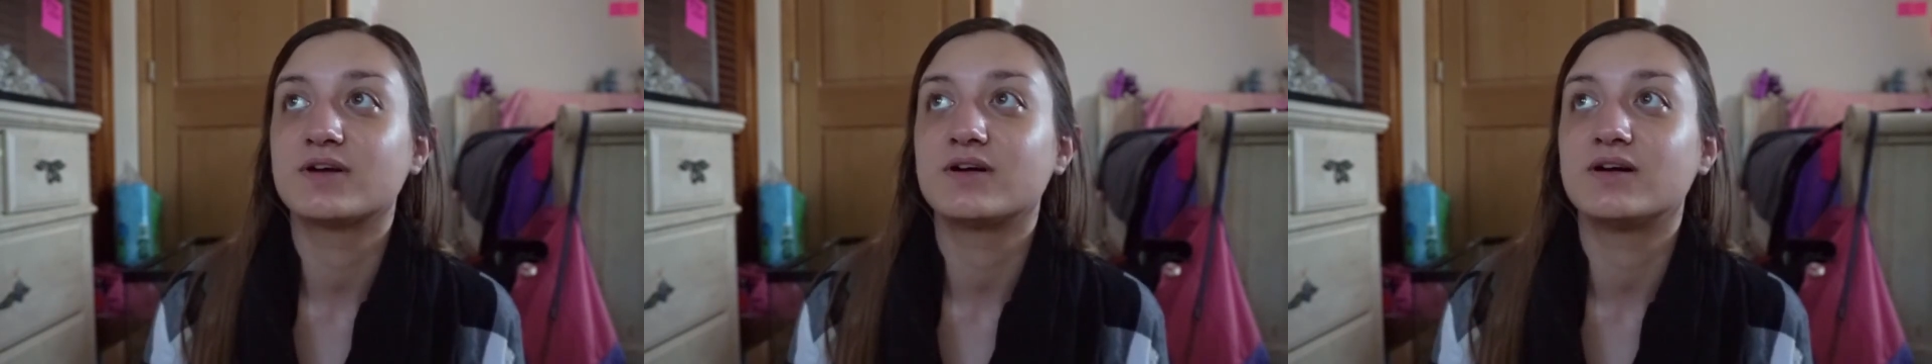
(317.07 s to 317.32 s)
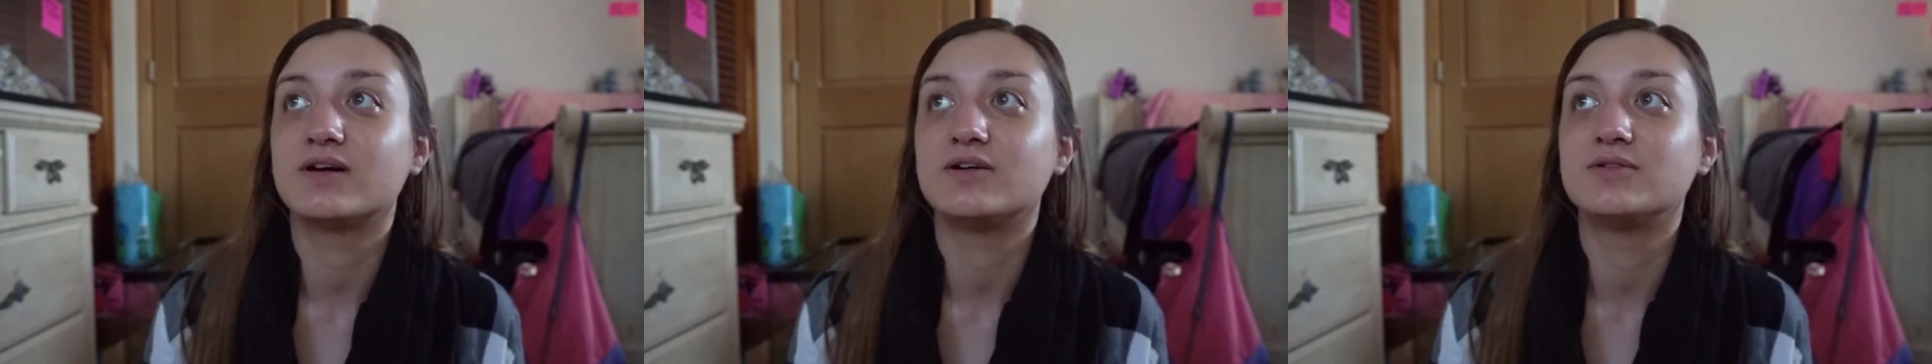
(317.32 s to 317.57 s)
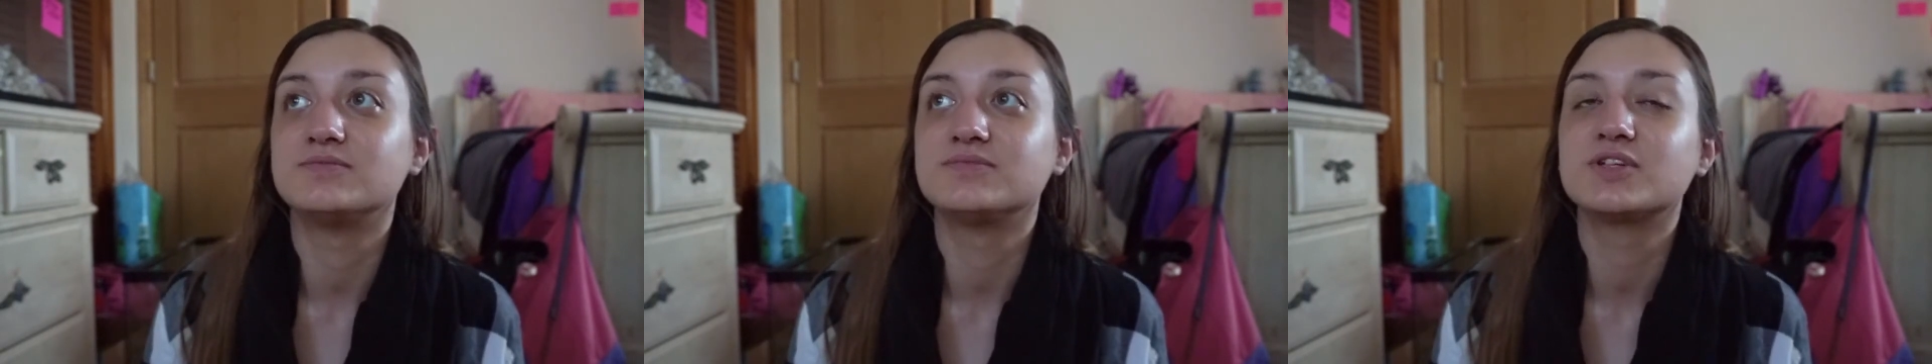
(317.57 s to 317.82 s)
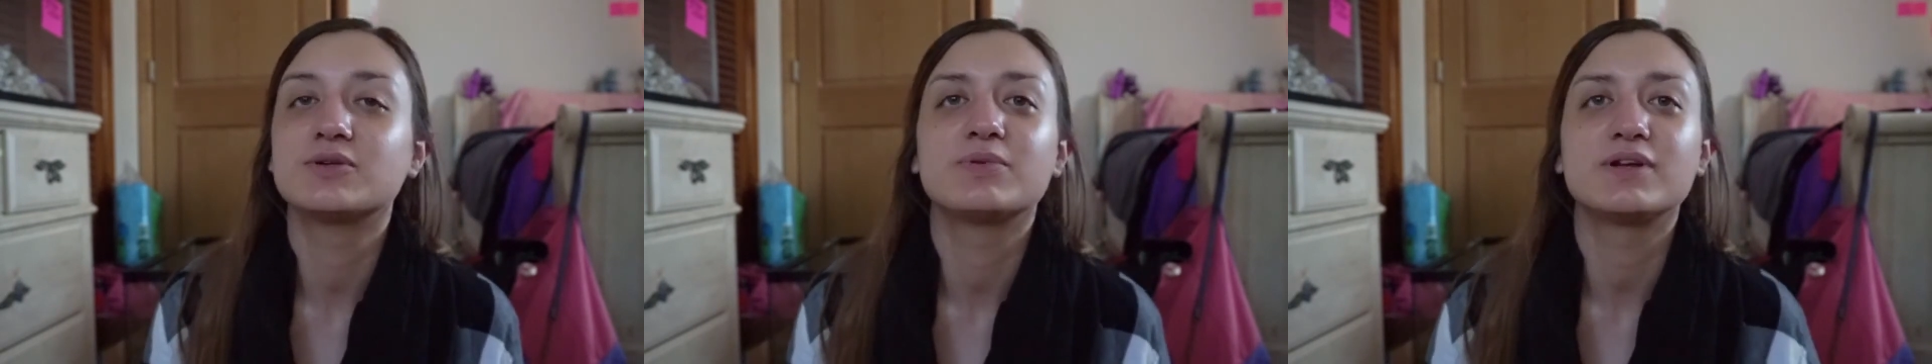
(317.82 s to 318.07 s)
Um,
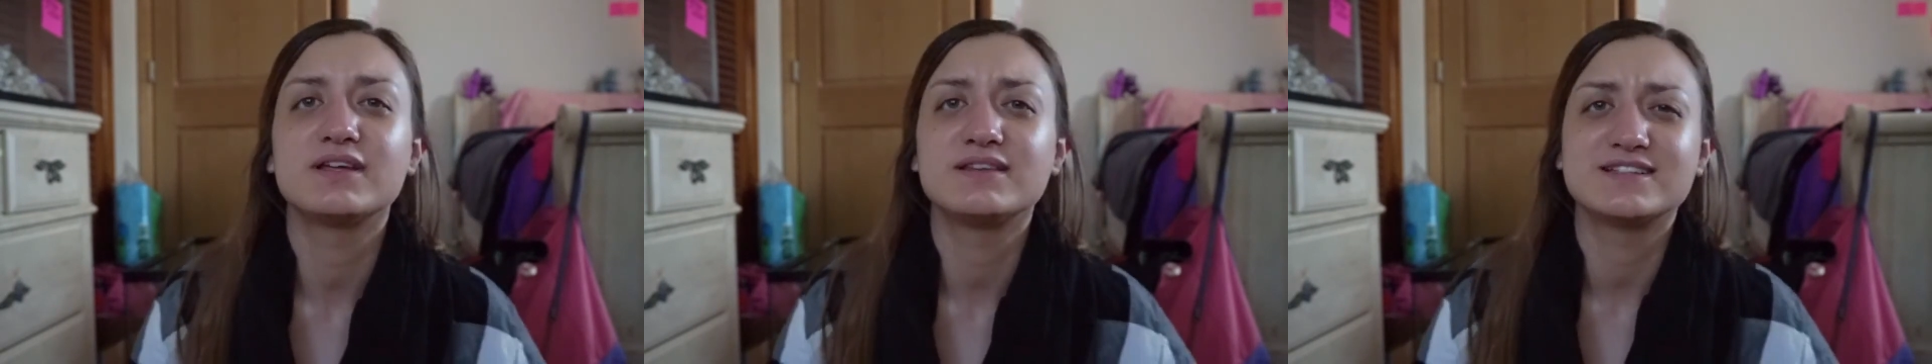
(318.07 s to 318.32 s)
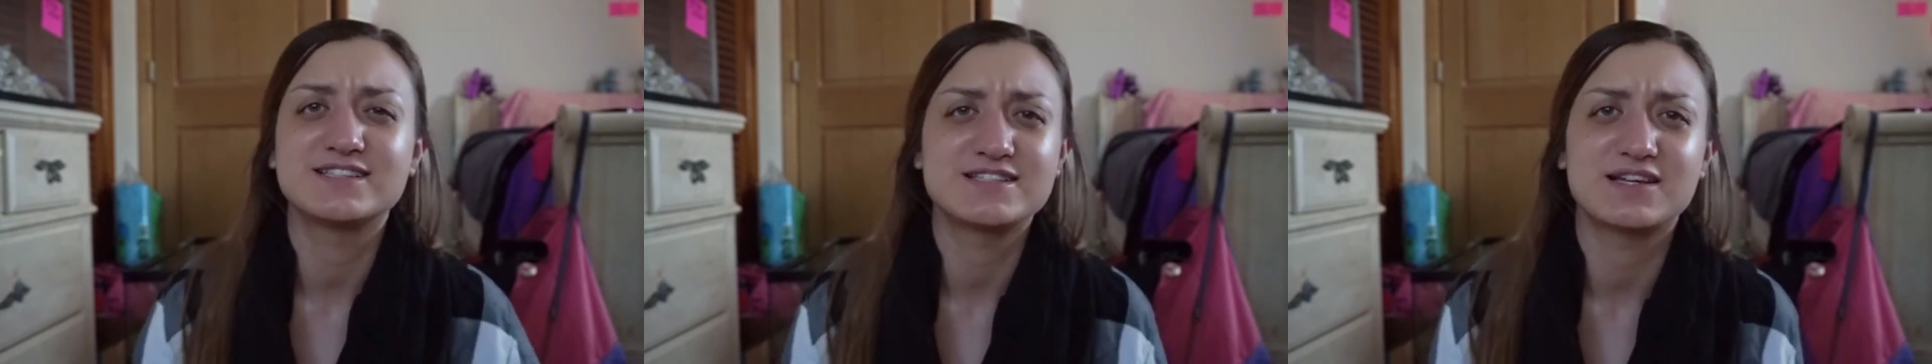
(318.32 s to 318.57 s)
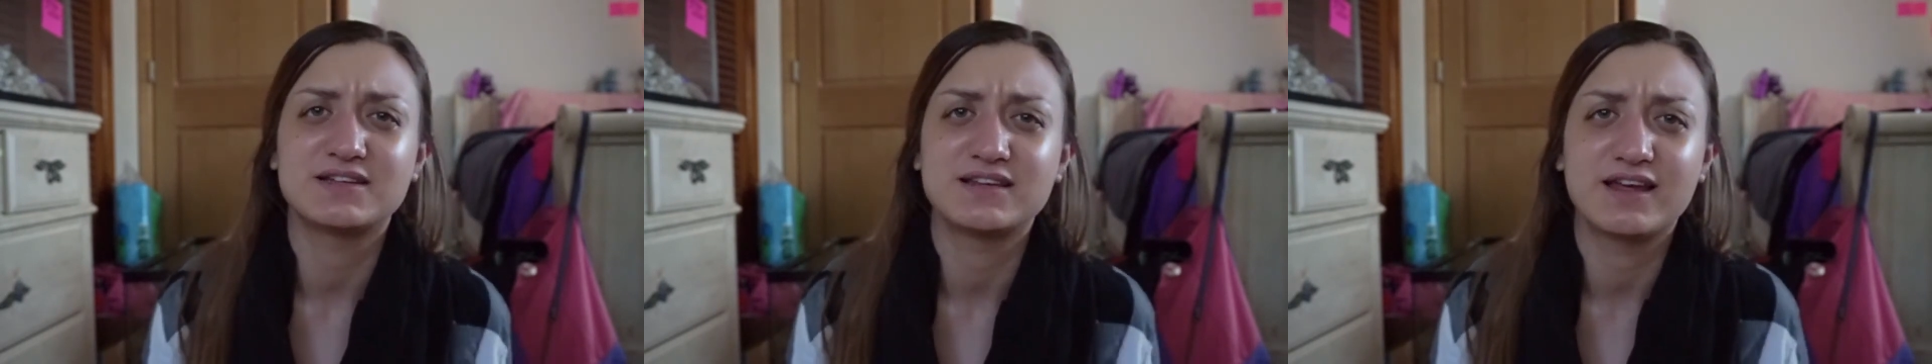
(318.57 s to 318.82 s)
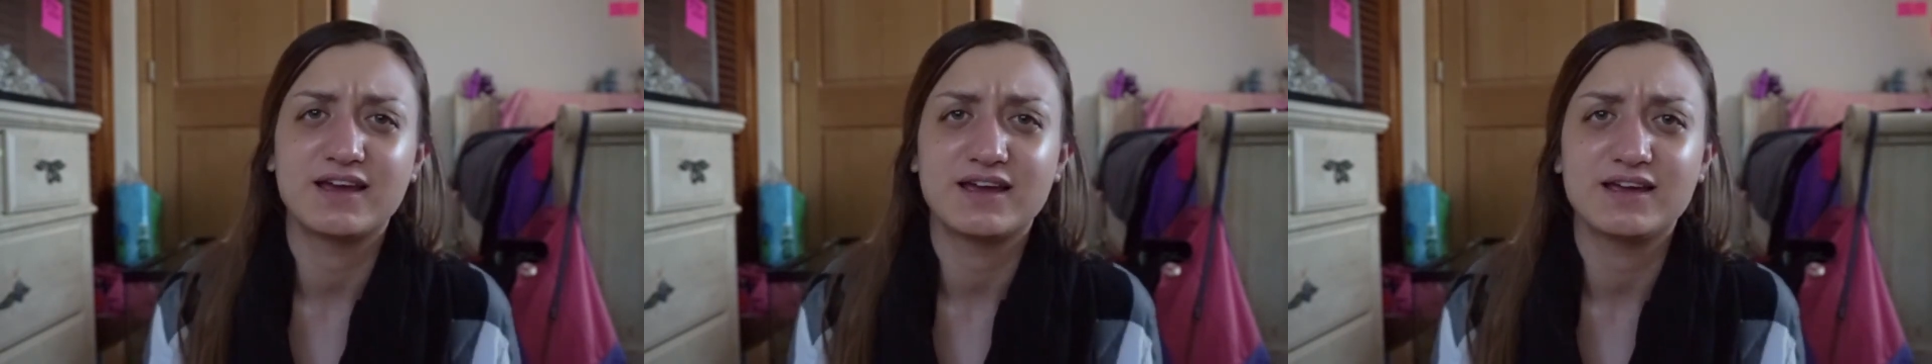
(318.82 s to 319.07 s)
you can put it in the
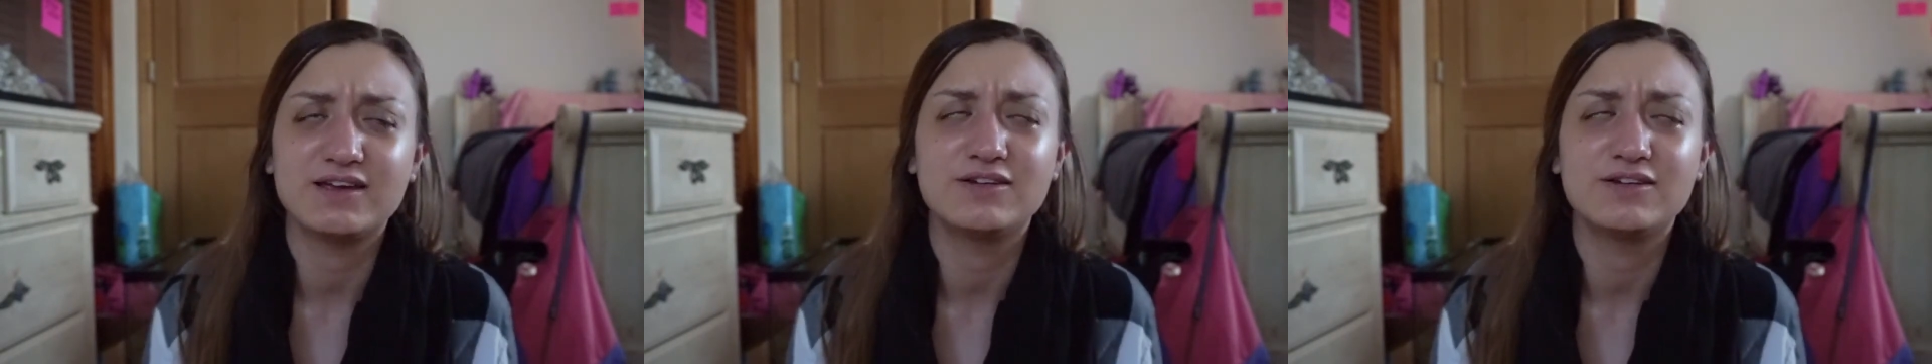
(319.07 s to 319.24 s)
sunlight.